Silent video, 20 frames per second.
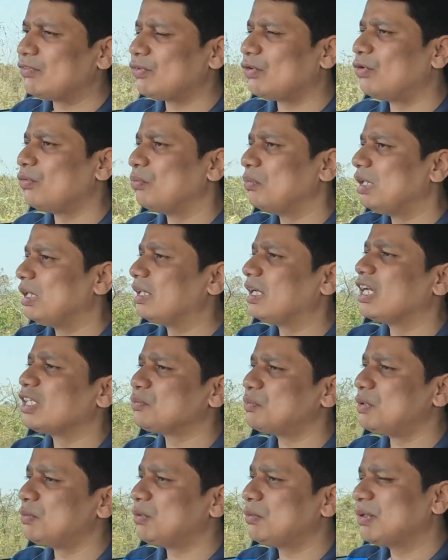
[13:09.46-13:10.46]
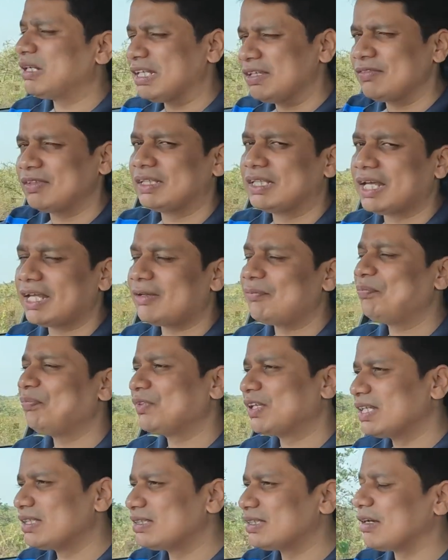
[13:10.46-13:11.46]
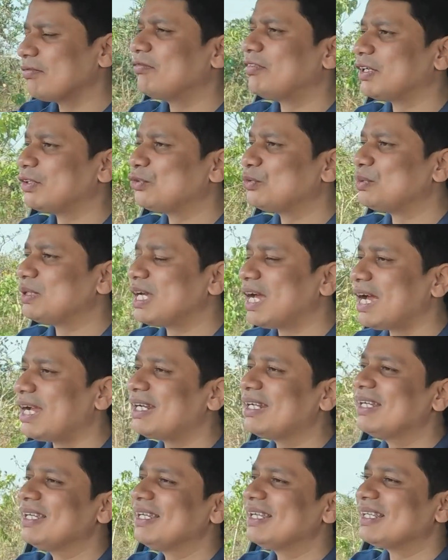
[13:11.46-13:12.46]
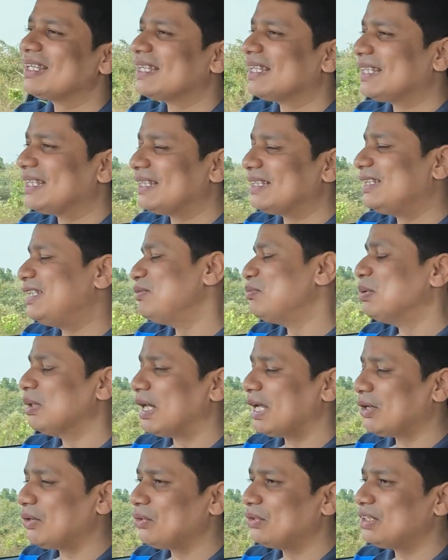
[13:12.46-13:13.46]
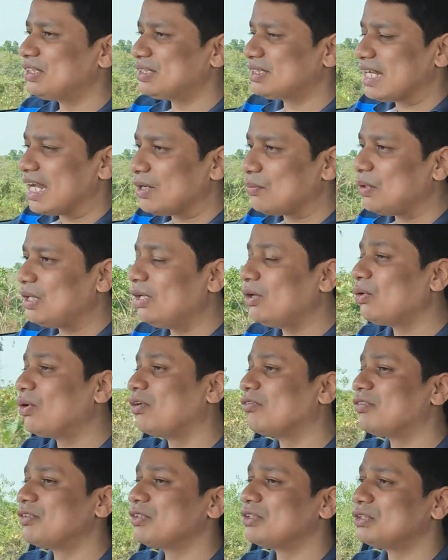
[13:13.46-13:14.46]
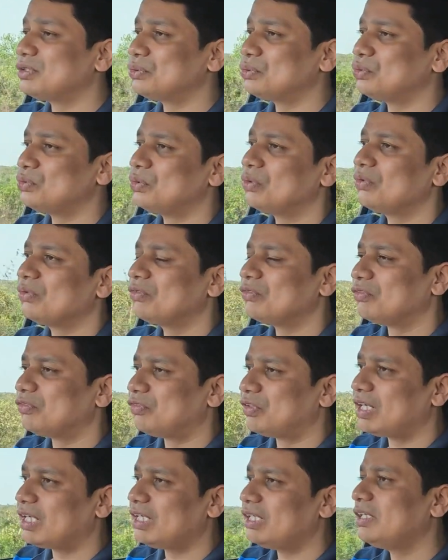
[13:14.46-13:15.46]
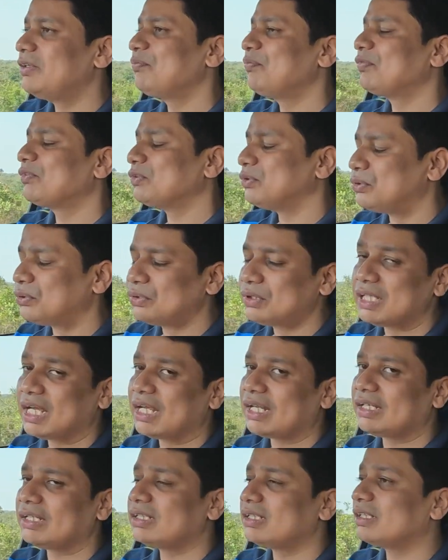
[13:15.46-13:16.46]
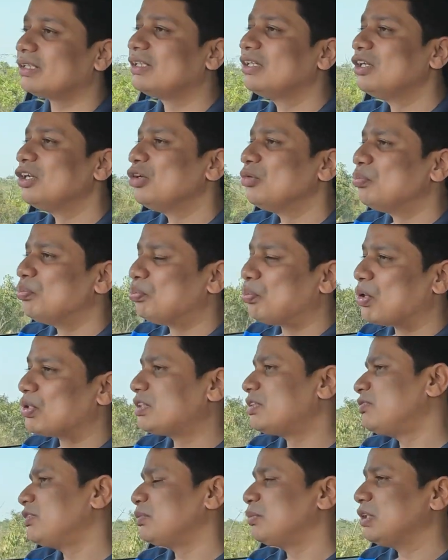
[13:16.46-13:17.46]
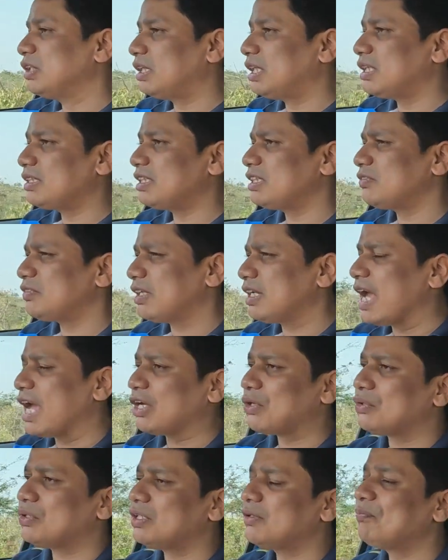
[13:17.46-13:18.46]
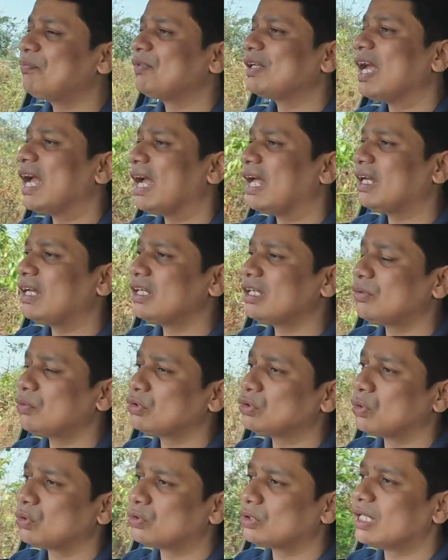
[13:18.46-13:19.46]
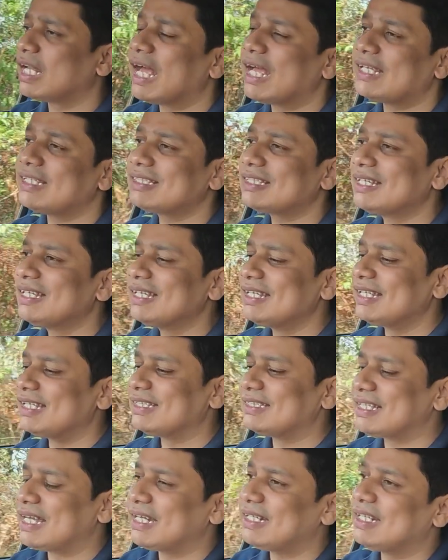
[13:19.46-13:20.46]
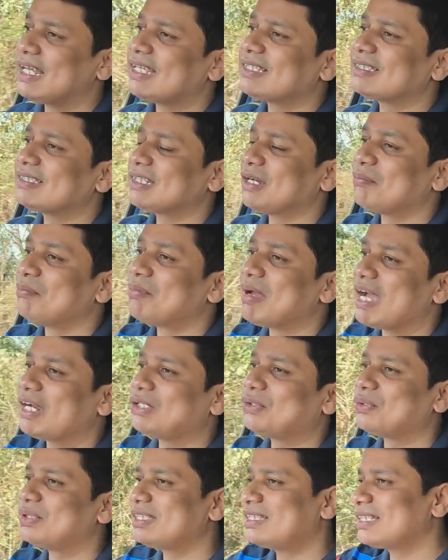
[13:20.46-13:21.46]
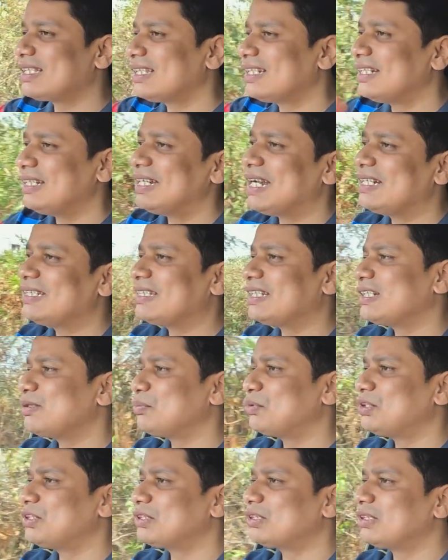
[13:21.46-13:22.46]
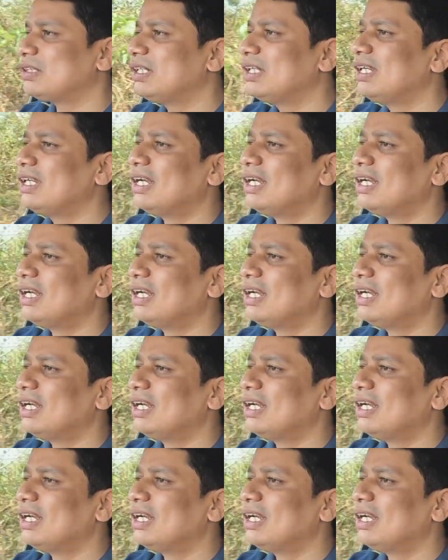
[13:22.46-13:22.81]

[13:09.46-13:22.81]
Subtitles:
for middle-class people, but even then, there's some fun to be had in the Baleno. The steering wheel offers you very good and positive communication. It's very accurate, and what's also nice is that it does come back to its dead center position.